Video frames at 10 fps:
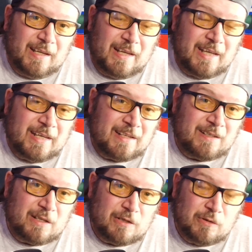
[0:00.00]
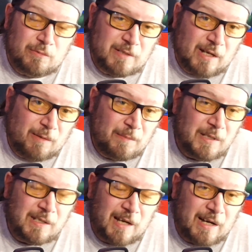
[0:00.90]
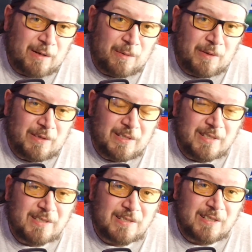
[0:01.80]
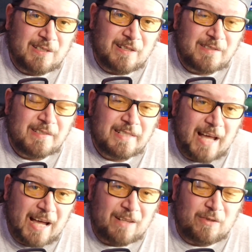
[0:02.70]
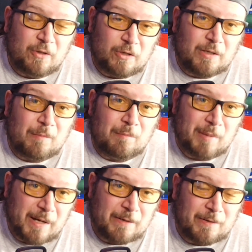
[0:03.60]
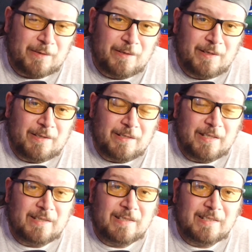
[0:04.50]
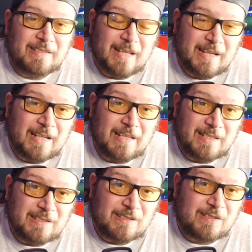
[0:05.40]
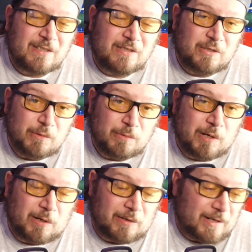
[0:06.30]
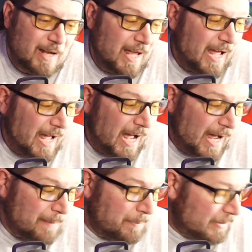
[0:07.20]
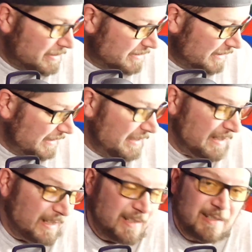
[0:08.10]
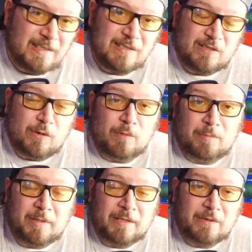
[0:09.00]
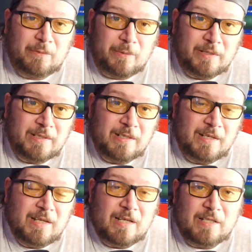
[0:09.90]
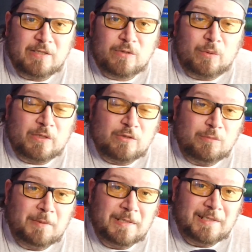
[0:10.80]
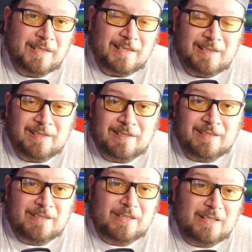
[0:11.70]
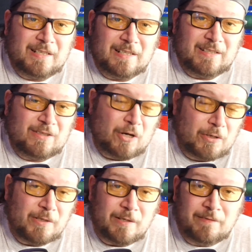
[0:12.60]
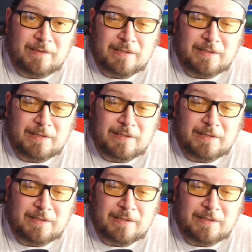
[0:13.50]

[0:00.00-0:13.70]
And you tell me how this does not look better than the Data East 2 cart. I personally think this Toa Plan 3 is going to be the cart of the